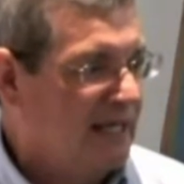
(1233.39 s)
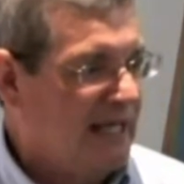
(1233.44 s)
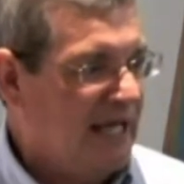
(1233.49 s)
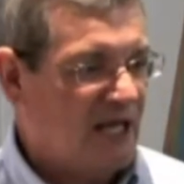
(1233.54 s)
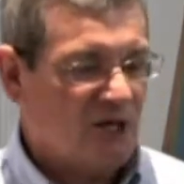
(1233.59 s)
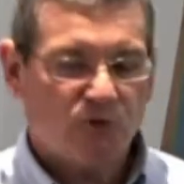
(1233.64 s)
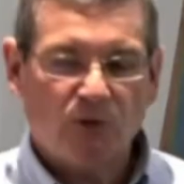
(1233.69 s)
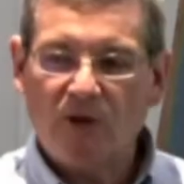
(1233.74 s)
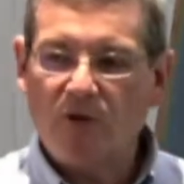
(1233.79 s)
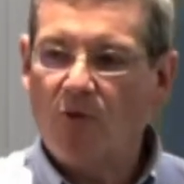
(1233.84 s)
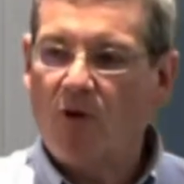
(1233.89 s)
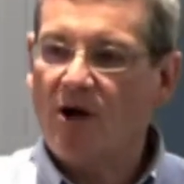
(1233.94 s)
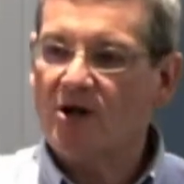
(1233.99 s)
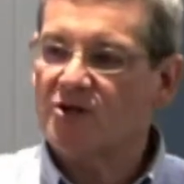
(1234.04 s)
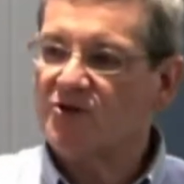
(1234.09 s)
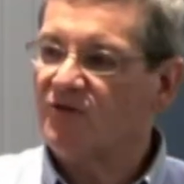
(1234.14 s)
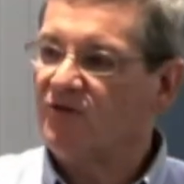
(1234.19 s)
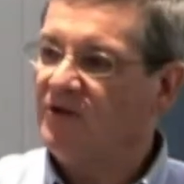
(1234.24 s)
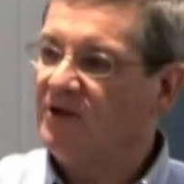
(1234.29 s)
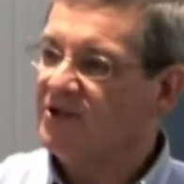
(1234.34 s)
As we
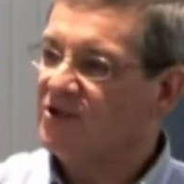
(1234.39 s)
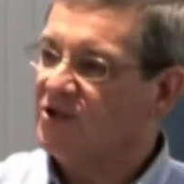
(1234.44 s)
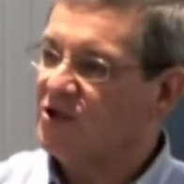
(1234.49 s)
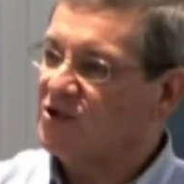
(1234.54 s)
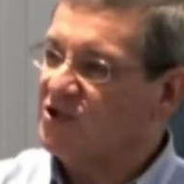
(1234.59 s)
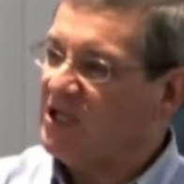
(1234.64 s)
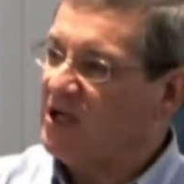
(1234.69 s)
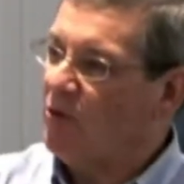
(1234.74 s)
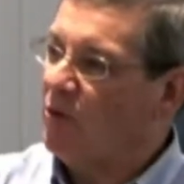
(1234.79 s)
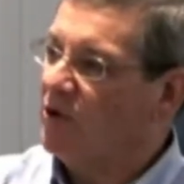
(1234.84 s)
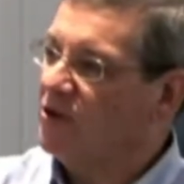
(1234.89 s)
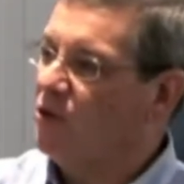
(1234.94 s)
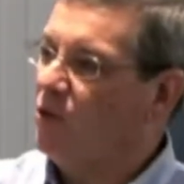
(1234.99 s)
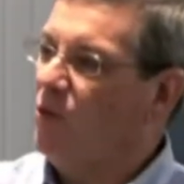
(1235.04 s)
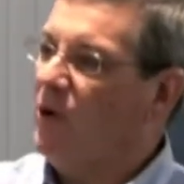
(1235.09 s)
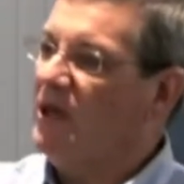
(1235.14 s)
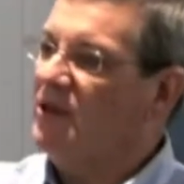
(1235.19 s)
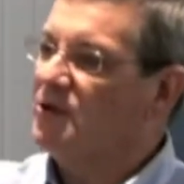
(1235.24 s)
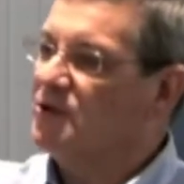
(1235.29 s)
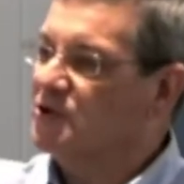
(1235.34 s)
watch to see what the
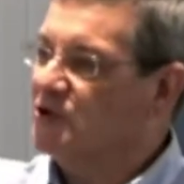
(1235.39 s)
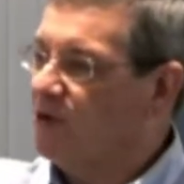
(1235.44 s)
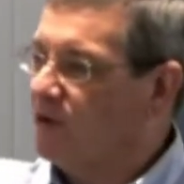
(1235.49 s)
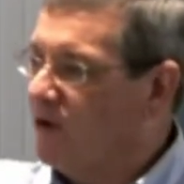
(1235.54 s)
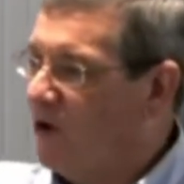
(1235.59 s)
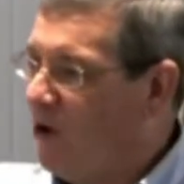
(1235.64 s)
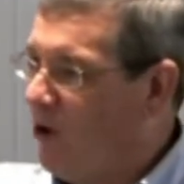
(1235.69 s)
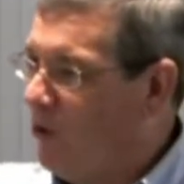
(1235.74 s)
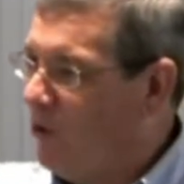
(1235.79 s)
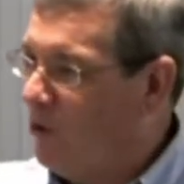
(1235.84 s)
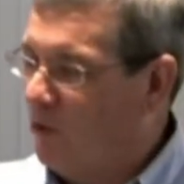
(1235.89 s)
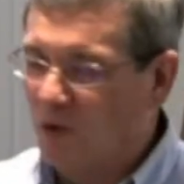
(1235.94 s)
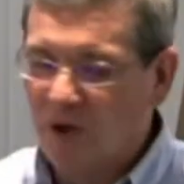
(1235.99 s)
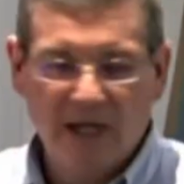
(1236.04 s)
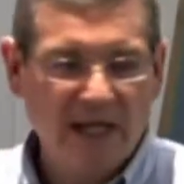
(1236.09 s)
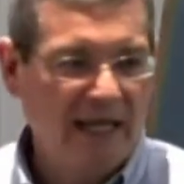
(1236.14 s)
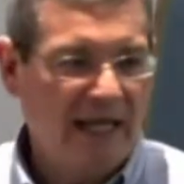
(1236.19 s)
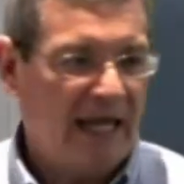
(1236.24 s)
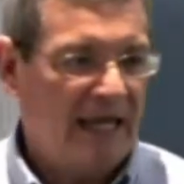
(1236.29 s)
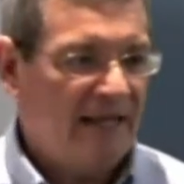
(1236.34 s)
weather's going to hold.
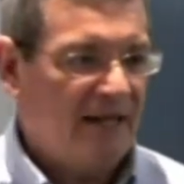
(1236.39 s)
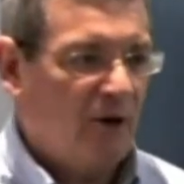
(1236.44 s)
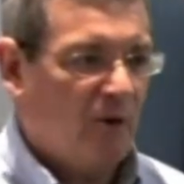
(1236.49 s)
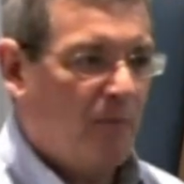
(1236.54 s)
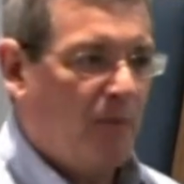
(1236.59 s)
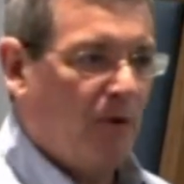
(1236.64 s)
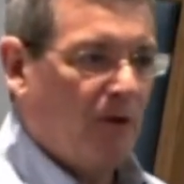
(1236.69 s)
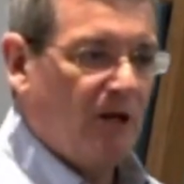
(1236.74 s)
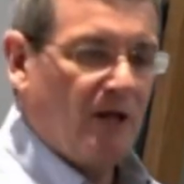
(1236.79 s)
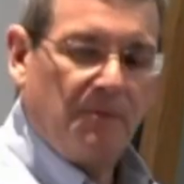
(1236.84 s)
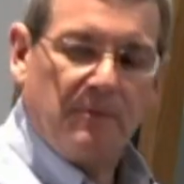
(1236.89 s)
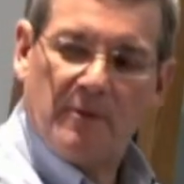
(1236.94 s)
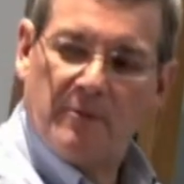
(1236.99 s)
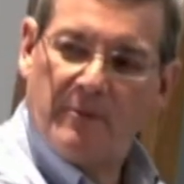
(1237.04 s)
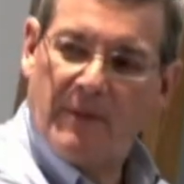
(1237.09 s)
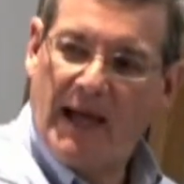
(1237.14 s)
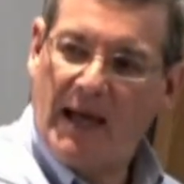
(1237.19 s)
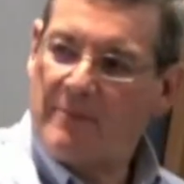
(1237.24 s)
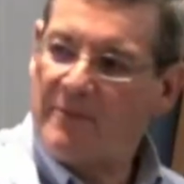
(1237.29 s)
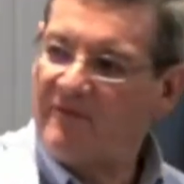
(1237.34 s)
And they'll pull up a
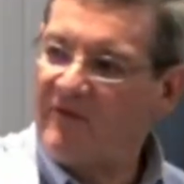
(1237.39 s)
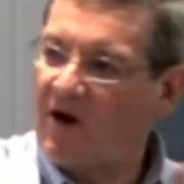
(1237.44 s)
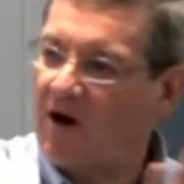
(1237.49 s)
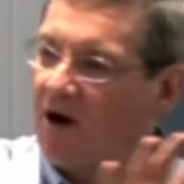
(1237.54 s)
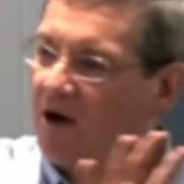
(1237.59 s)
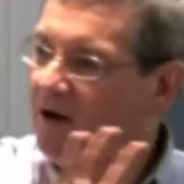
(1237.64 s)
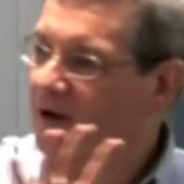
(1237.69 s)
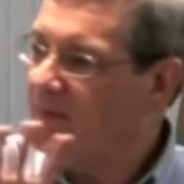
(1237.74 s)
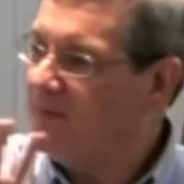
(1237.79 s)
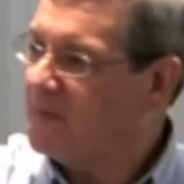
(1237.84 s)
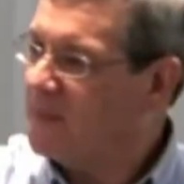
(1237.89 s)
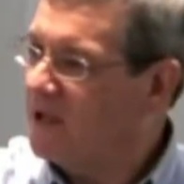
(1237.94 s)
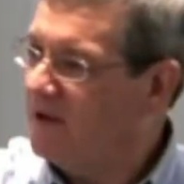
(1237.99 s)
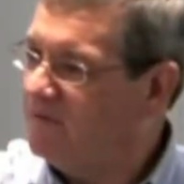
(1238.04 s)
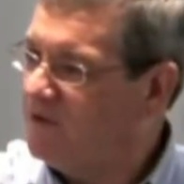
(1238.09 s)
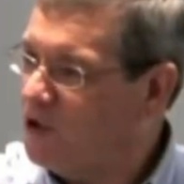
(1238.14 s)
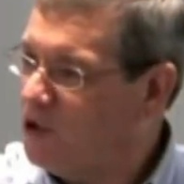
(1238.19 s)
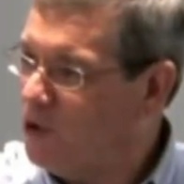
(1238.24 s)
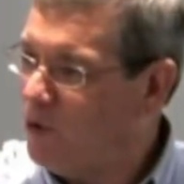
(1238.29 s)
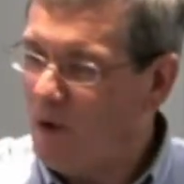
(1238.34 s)
map of, our, of
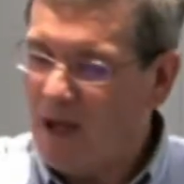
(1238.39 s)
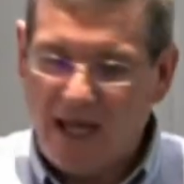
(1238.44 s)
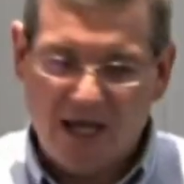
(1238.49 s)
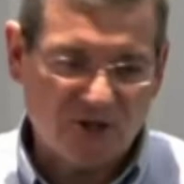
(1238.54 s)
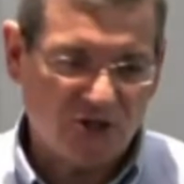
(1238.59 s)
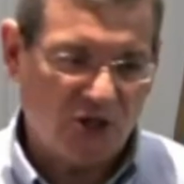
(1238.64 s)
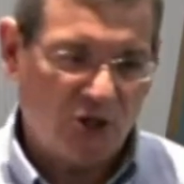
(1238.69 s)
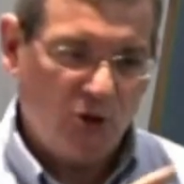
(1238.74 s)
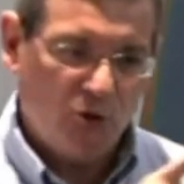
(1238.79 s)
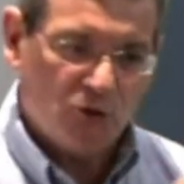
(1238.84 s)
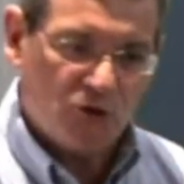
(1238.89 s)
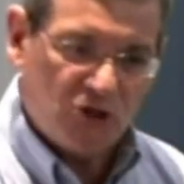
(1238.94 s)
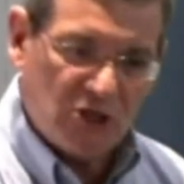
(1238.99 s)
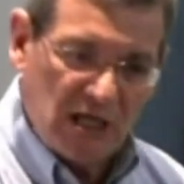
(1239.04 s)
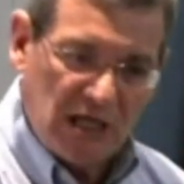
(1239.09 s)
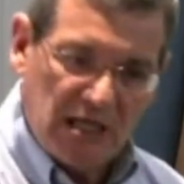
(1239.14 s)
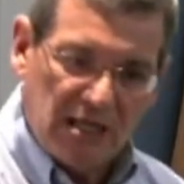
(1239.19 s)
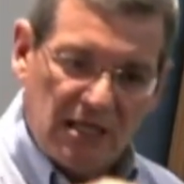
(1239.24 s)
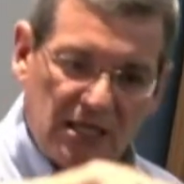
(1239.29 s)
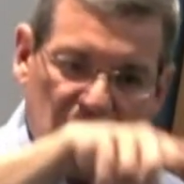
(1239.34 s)
the U.S. and you'll
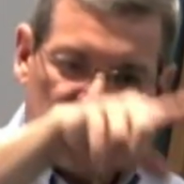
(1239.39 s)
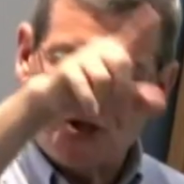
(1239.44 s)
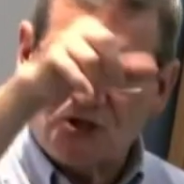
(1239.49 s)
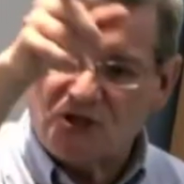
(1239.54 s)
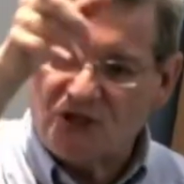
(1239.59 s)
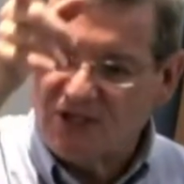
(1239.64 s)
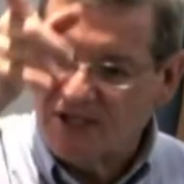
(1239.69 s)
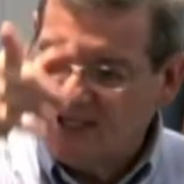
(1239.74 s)
see these,